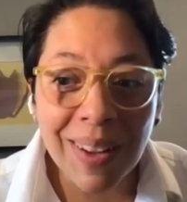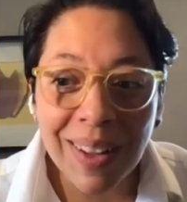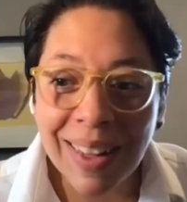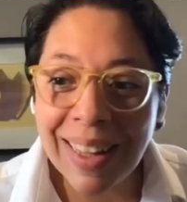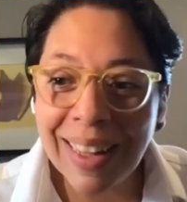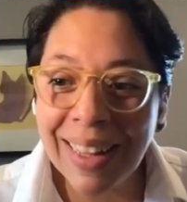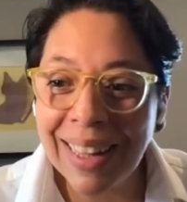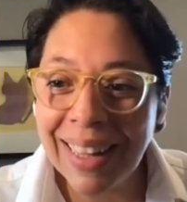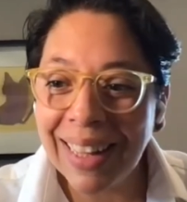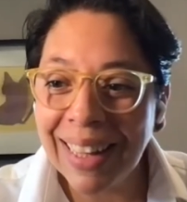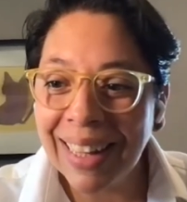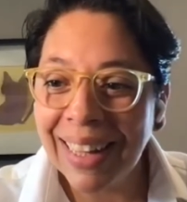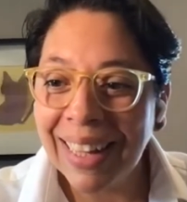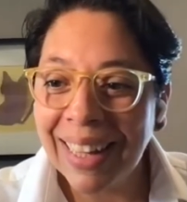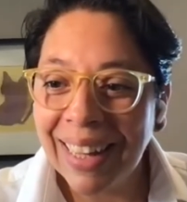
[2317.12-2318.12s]
all keep that up.
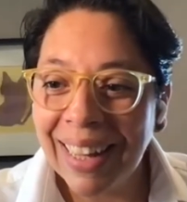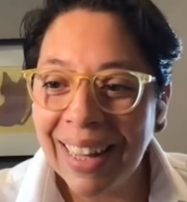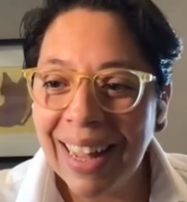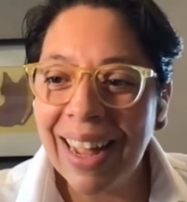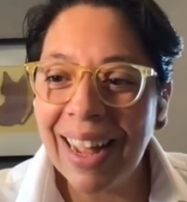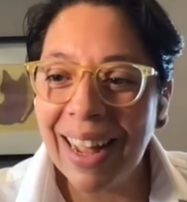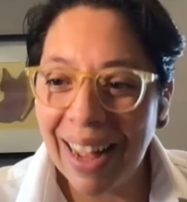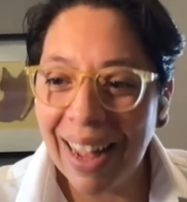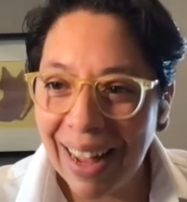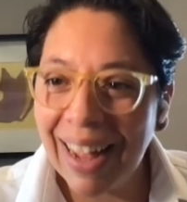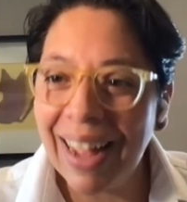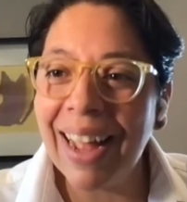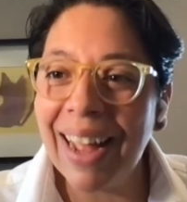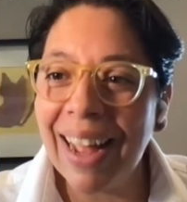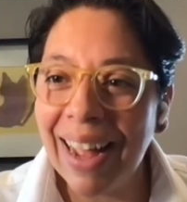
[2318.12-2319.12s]
Yeah,
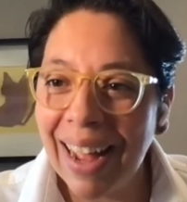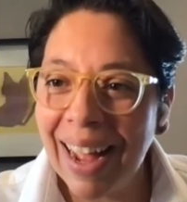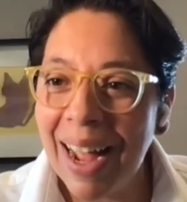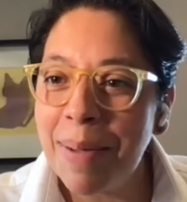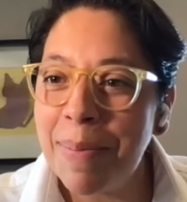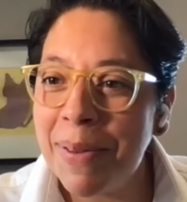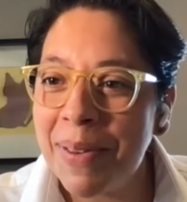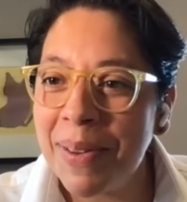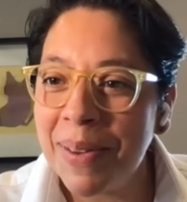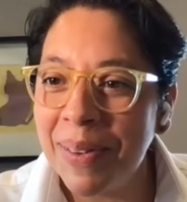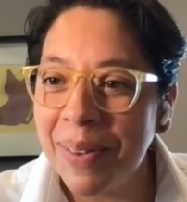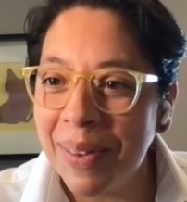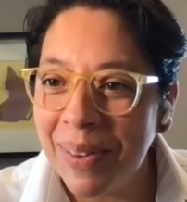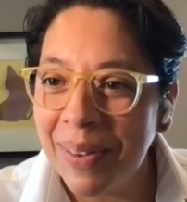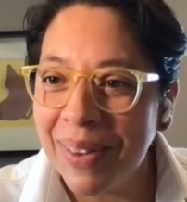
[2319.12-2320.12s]

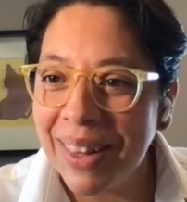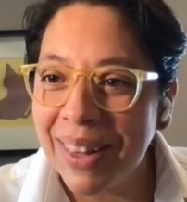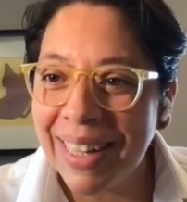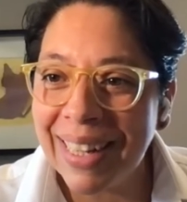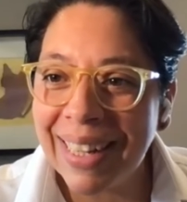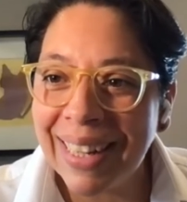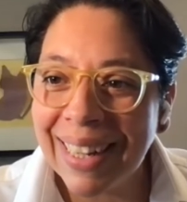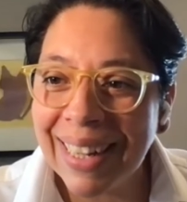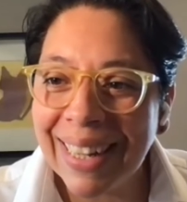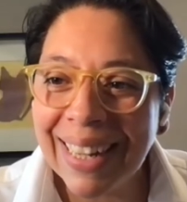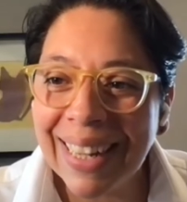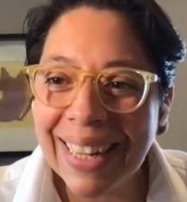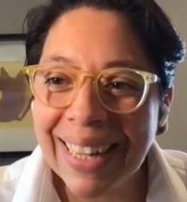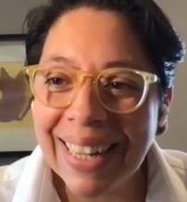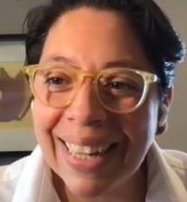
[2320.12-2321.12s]
absolutely.
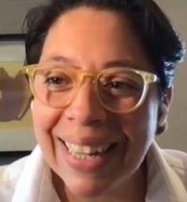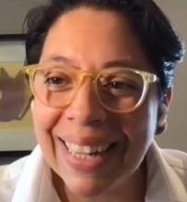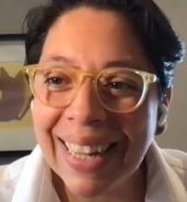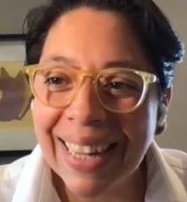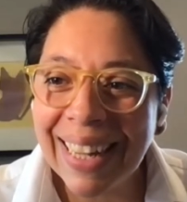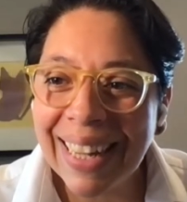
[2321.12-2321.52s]
Um, let's